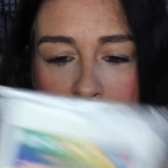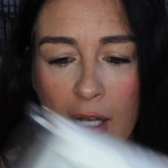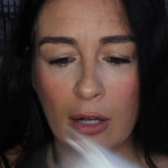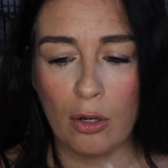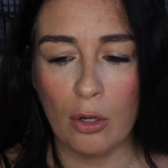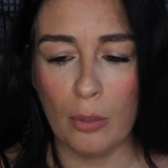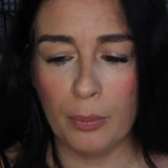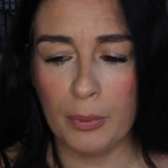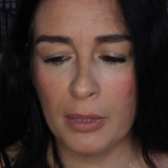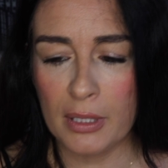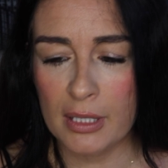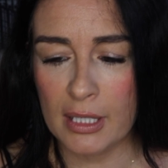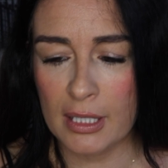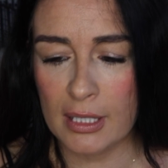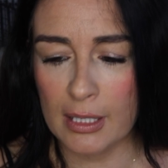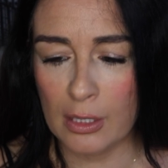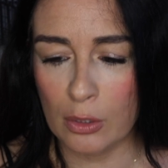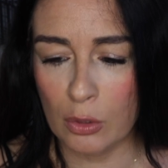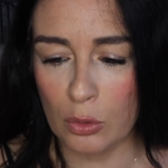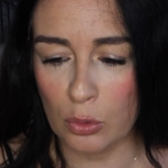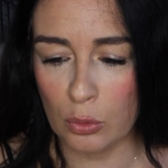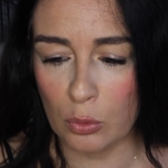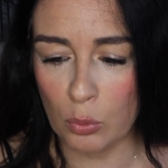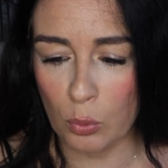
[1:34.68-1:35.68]
I hope this is a
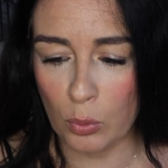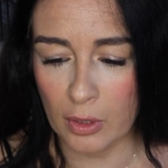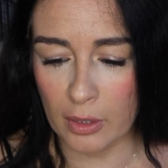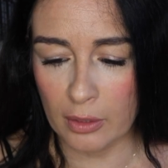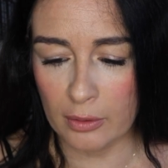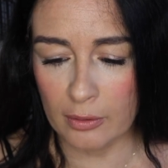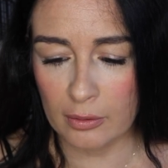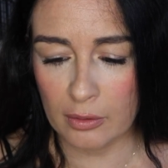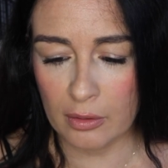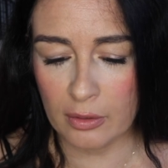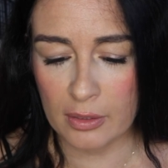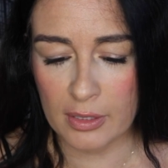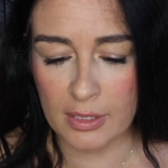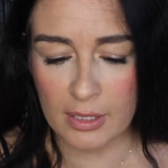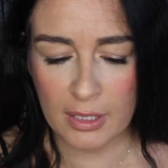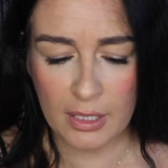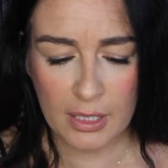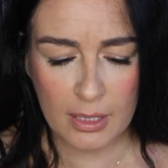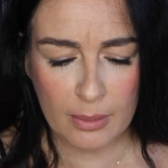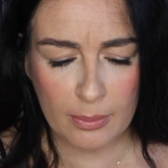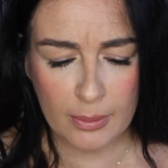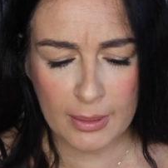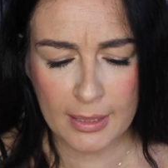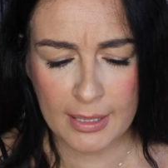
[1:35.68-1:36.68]
good one because
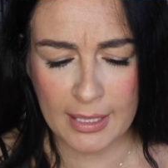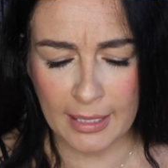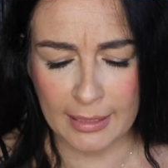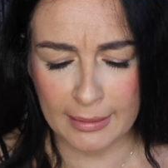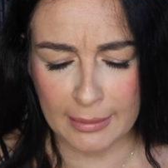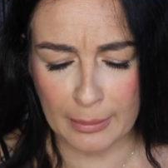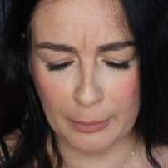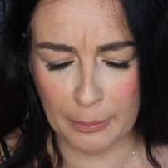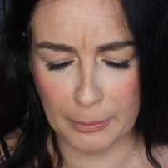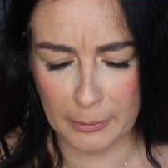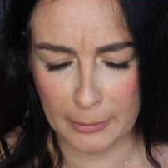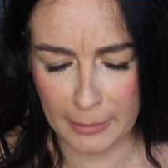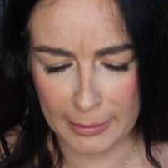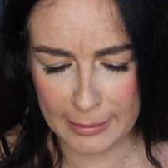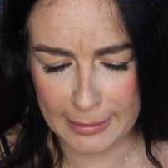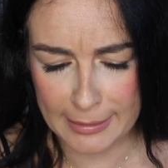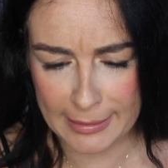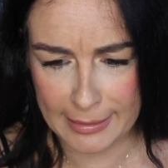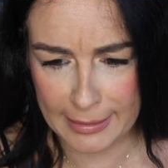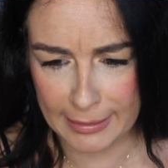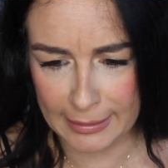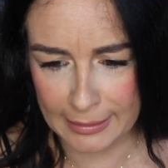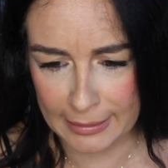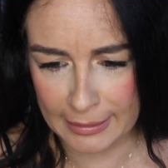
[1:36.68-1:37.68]
this was kind of
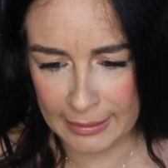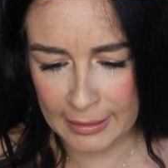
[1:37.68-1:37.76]
pricey.